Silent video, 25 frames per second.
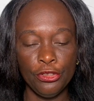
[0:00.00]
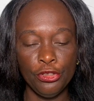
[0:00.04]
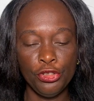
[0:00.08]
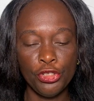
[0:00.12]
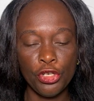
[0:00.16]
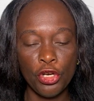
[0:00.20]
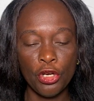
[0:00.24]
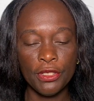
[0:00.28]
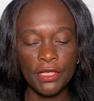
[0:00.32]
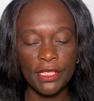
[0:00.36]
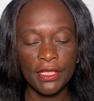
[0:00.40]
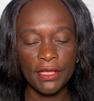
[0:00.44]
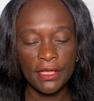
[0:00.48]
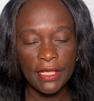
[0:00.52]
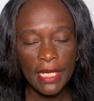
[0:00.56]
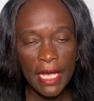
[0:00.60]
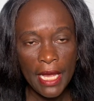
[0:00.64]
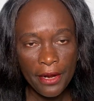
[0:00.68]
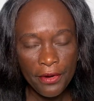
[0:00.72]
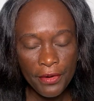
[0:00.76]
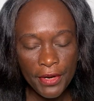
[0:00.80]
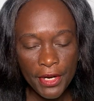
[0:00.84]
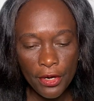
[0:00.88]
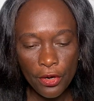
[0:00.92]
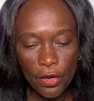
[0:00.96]
George
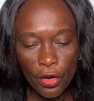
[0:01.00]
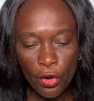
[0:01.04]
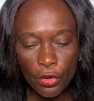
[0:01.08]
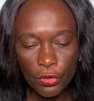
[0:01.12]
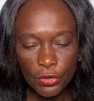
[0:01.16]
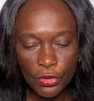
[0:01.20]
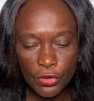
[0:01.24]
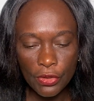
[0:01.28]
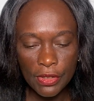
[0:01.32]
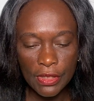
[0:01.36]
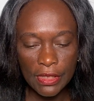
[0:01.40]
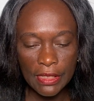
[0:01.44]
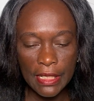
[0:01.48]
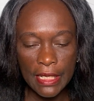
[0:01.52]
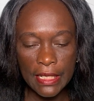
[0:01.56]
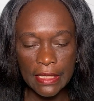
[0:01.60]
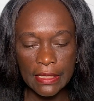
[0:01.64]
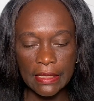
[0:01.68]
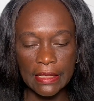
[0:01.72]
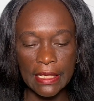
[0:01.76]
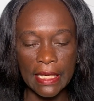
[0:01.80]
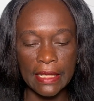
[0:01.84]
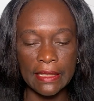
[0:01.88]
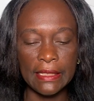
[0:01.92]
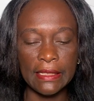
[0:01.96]
Terry also says
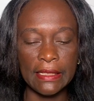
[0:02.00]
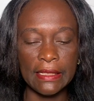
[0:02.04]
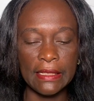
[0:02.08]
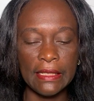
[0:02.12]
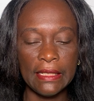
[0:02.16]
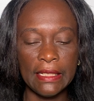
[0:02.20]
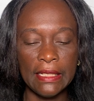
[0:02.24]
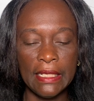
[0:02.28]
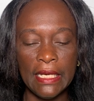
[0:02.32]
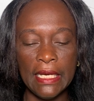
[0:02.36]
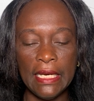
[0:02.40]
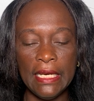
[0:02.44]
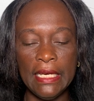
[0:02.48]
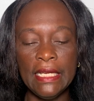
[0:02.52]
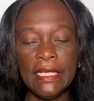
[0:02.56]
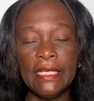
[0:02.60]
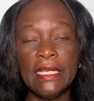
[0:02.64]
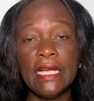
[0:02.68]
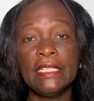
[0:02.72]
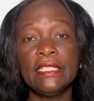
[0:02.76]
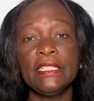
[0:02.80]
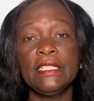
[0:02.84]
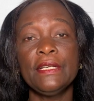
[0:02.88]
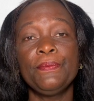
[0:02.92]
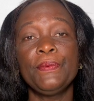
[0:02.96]
that
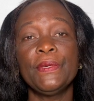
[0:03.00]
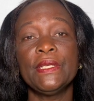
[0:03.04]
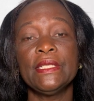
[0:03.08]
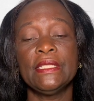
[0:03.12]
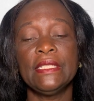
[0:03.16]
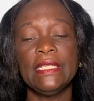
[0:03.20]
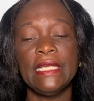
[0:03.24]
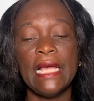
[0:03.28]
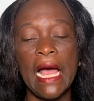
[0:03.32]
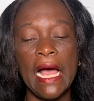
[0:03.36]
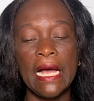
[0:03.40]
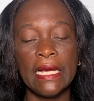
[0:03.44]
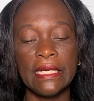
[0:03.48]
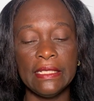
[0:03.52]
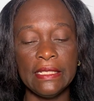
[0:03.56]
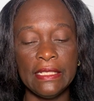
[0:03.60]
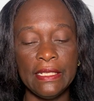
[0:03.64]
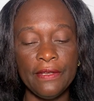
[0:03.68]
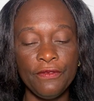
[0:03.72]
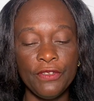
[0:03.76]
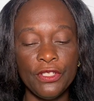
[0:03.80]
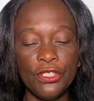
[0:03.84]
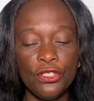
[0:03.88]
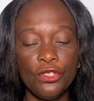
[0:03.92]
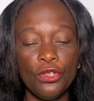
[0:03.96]
leadership is the
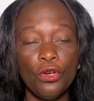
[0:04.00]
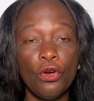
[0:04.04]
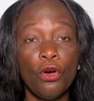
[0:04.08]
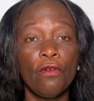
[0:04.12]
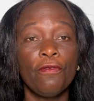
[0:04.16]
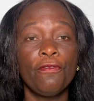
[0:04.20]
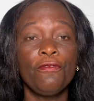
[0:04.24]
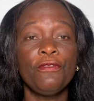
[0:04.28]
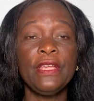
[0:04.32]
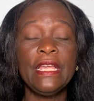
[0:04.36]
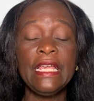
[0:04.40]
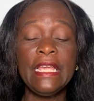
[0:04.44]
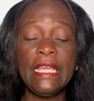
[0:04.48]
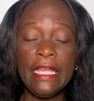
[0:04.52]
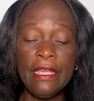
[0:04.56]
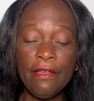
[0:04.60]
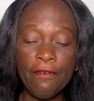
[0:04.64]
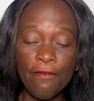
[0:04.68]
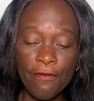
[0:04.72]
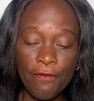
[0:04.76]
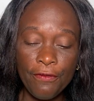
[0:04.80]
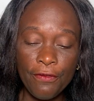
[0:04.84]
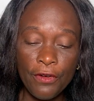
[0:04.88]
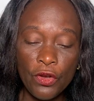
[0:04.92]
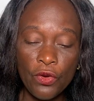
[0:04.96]
activity of
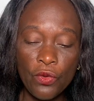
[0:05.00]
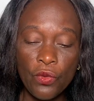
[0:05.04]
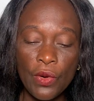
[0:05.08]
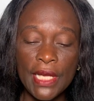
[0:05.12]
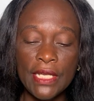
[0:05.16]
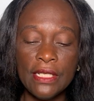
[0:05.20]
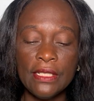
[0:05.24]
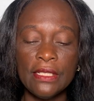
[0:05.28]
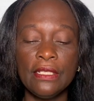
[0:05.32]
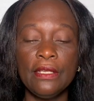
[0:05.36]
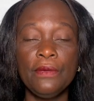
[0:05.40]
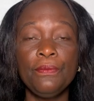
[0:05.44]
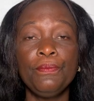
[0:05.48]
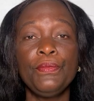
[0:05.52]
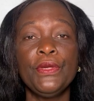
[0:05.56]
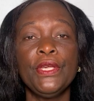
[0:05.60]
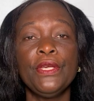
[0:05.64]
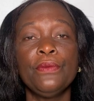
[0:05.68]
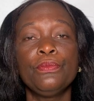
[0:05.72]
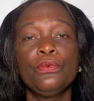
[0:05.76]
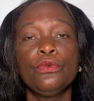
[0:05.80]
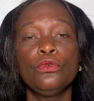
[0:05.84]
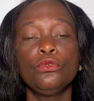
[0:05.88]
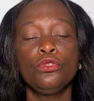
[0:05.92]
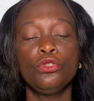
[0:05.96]
influencing
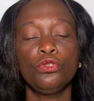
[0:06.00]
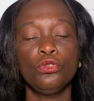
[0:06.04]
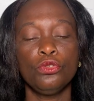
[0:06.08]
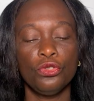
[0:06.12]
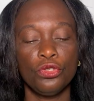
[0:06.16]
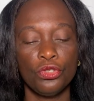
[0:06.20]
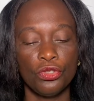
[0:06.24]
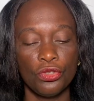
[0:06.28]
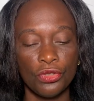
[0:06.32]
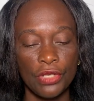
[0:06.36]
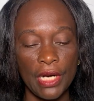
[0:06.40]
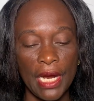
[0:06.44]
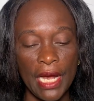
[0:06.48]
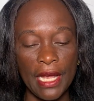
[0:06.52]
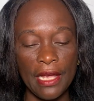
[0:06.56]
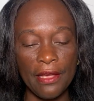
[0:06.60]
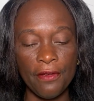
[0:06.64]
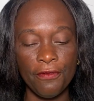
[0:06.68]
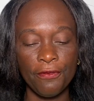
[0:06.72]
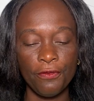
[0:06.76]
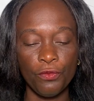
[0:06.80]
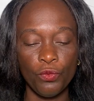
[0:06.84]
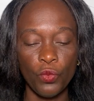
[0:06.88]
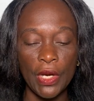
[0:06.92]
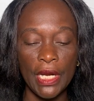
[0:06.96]
people to strive
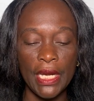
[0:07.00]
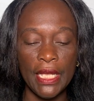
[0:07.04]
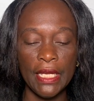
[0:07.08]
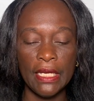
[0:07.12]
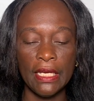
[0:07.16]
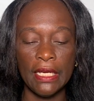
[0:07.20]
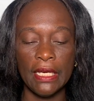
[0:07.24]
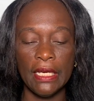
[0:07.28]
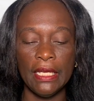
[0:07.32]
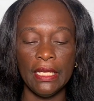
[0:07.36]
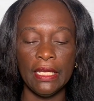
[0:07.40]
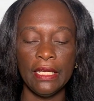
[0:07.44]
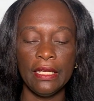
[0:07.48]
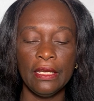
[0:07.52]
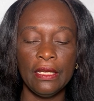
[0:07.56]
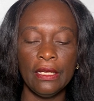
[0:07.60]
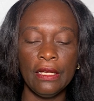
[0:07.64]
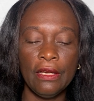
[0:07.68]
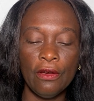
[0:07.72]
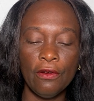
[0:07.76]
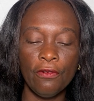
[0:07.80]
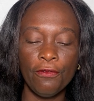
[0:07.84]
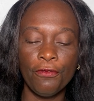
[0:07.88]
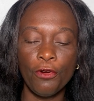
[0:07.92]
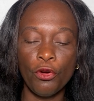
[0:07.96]
willingly
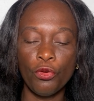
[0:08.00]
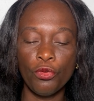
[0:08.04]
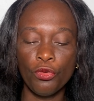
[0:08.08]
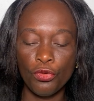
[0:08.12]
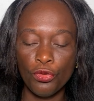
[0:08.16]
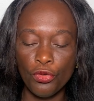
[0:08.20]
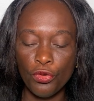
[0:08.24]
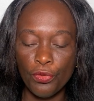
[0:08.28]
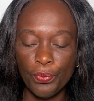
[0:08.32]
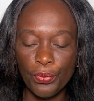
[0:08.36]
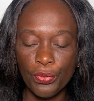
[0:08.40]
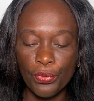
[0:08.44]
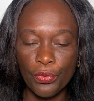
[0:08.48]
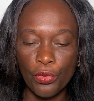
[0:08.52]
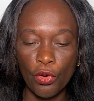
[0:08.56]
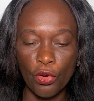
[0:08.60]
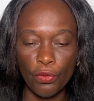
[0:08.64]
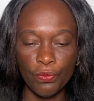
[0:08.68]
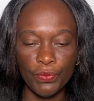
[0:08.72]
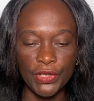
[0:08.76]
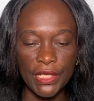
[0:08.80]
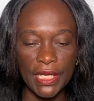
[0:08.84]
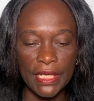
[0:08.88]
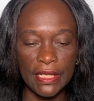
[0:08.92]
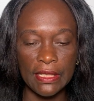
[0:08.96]
for group
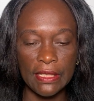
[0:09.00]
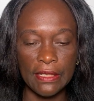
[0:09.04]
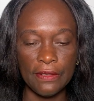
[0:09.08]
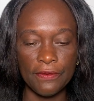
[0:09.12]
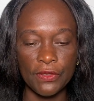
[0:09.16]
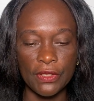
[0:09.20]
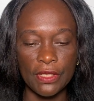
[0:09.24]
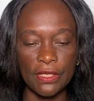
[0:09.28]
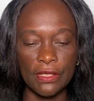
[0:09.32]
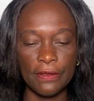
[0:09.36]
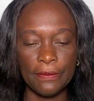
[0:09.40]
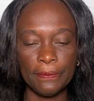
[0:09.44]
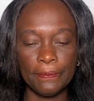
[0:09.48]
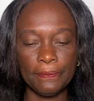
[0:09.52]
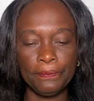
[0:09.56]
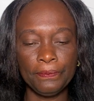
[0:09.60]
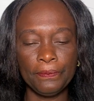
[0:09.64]
objectives.